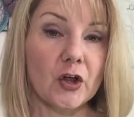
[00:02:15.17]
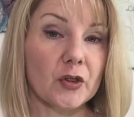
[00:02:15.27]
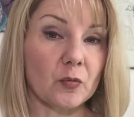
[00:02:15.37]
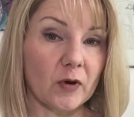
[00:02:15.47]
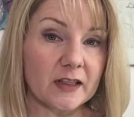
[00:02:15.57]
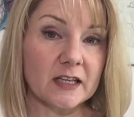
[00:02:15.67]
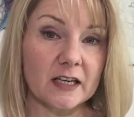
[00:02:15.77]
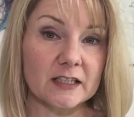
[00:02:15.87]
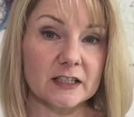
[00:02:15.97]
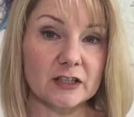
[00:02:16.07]
The one thing
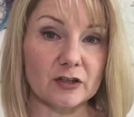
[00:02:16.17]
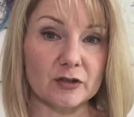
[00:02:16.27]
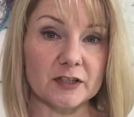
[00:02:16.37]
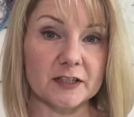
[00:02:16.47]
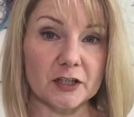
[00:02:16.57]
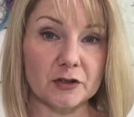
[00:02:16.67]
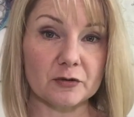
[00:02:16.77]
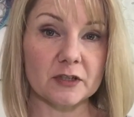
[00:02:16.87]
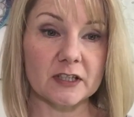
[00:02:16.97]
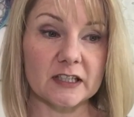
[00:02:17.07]
I did notice
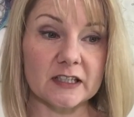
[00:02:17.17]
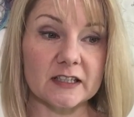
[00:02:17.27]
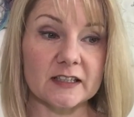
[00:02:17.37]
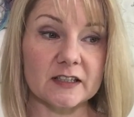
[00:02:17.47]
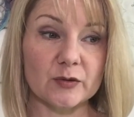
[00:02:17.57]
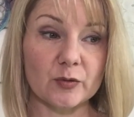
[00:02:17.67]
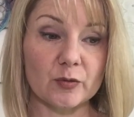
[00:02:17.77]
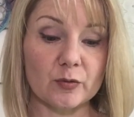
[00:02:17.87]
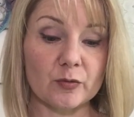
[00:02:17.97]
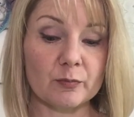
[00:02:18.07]
though is
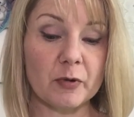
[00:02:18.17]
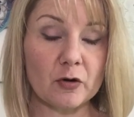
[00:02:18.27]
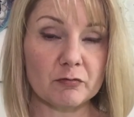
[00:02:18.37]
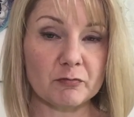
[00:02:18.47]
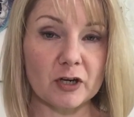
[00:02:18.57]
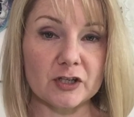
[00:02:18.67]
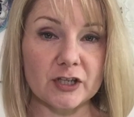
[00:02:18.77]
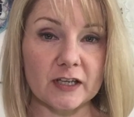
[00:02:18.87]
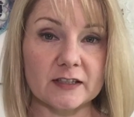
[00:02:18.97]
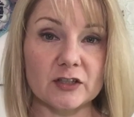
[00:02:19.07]
both
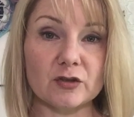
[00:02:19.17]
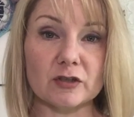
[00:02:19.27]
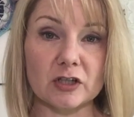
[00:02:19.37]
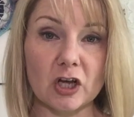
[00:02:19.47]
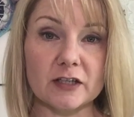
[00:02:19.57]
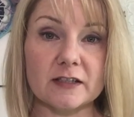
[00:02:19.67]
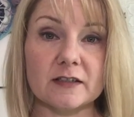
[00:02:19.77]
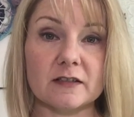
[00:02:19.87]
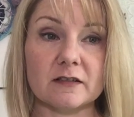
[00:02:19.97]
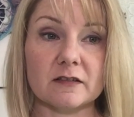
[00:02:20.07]
projects use
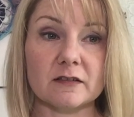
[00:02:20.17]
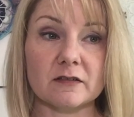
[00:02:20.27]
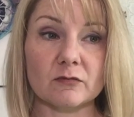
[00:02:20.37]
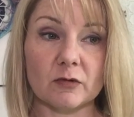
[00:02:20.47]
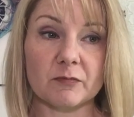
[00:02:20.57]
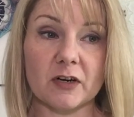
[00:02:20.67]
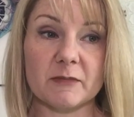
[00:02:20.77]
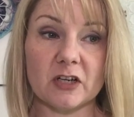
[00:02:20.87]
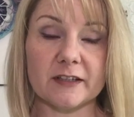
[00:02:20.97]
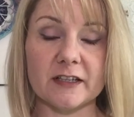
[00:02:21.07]
lots, well
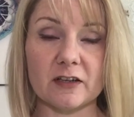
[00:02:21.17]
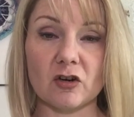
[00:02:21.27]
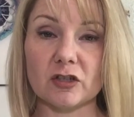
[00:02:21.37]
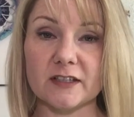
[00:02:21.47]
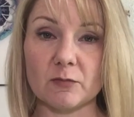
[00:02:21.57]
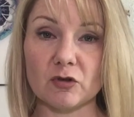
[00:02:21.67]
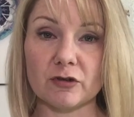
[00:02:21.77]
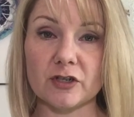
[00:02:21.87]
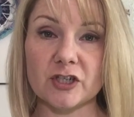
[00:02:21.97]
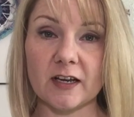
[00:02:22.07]
primarily they're all double
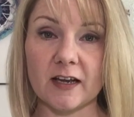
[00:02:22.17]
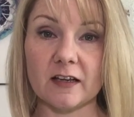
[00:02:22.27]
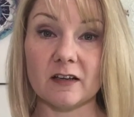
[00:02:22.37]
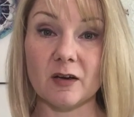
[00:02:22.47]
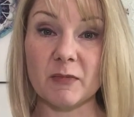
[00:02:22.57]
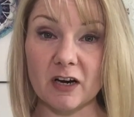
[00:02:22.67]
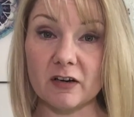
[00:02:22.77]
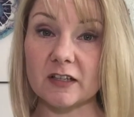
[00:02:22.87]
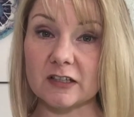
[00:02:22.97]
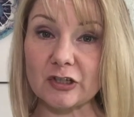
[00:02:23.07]
crochet,
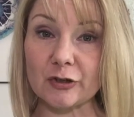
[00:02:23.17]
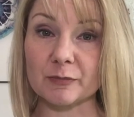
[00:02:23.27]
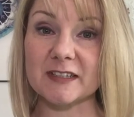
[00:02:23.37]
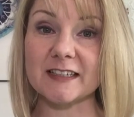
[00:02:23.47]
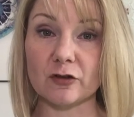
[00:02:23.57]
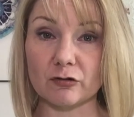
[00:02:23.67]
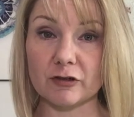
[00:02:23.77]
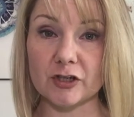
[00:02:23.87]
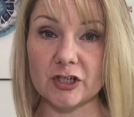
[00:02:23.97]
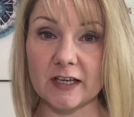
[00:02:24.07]
American term single
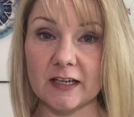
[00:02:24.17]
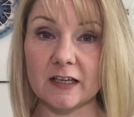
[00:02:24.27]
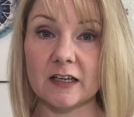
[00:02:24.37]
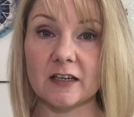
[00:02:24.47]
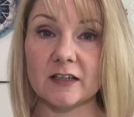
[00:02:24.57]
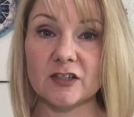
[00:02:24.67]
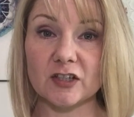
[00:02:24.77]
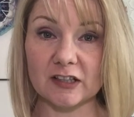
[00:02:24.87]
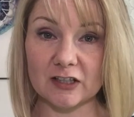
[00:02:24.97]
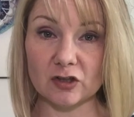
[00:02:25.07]
crochet. So
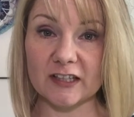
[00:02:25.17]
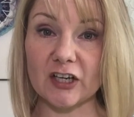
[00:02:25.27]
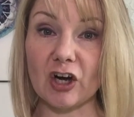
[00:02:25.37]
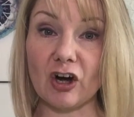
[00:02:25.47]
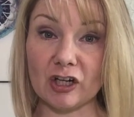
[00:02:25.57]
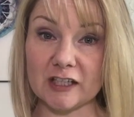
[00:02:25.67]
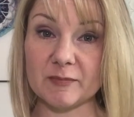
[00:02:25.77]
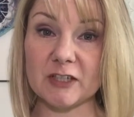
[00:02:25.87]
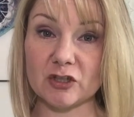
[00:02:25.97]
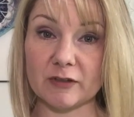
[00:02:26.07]
literally all I've
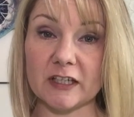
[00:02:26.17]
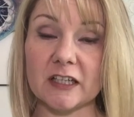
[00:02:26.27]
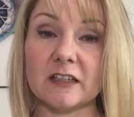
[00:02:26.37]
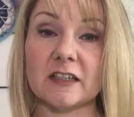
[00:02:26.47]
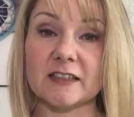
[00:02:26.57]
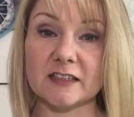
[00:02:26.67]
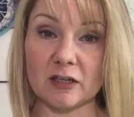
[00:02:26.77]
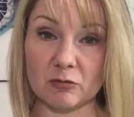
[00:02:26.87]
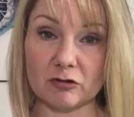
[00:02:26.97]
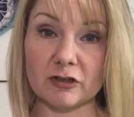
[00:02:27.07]
been doing is
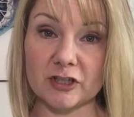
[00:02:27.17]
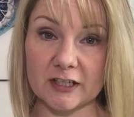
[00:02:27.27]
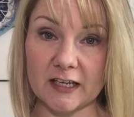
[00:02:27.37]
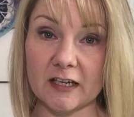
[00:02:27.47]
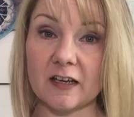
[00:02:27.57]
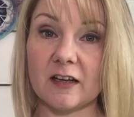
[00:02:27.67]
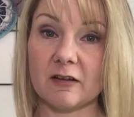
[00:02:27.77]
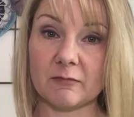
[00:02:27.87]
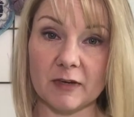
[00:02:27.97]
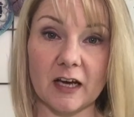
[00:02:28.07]
double crocheting,
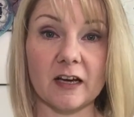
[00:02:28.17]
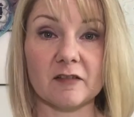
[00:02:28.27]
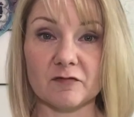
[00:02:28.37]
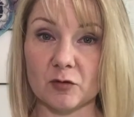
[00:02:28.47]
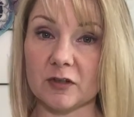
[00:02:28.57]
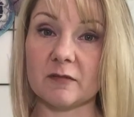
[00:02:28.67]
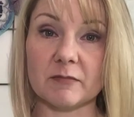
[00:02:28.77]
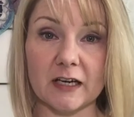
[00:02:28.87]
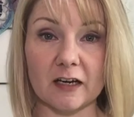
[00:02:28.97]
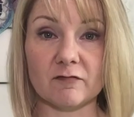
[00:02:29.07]
back and forth and
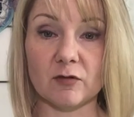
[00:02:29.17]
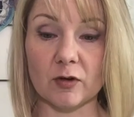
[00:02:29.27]
back and